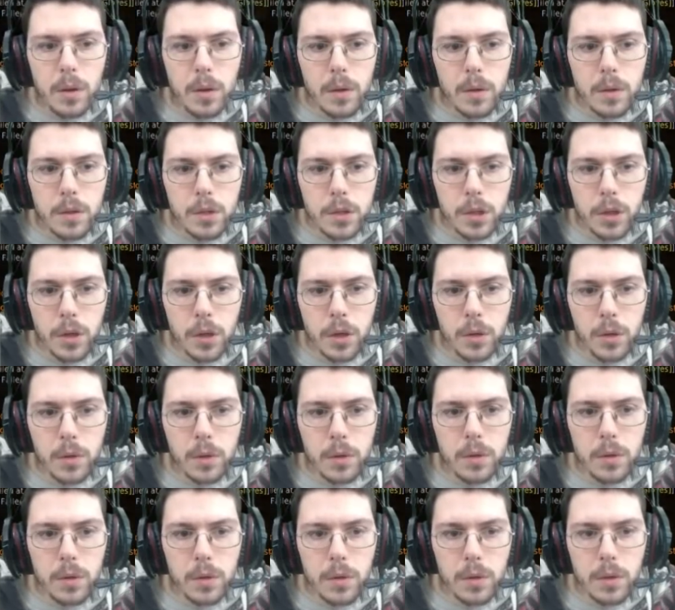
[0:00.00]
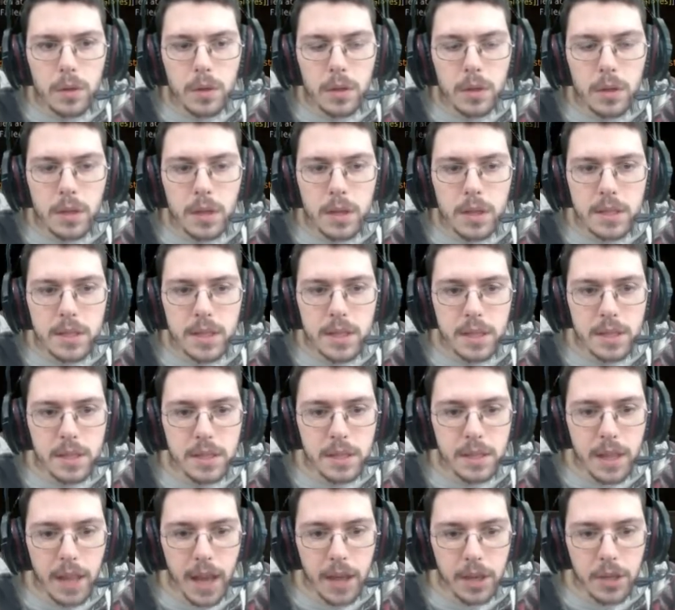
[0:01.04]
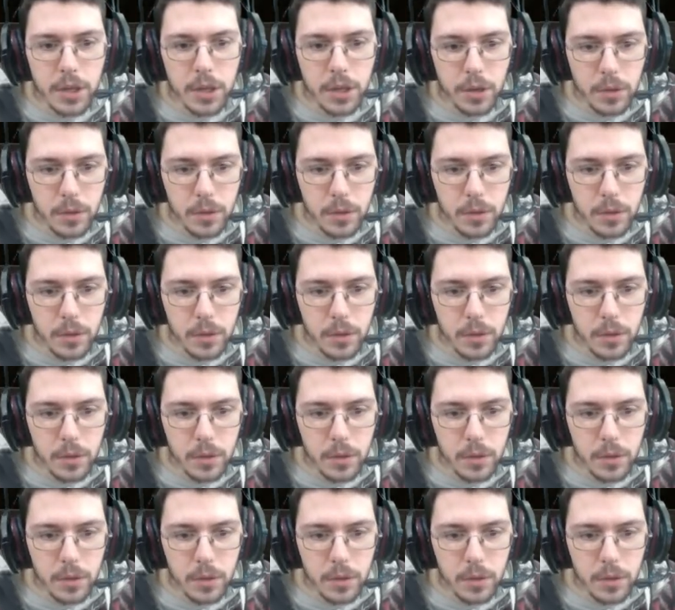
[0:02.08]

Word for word: So, it says statue.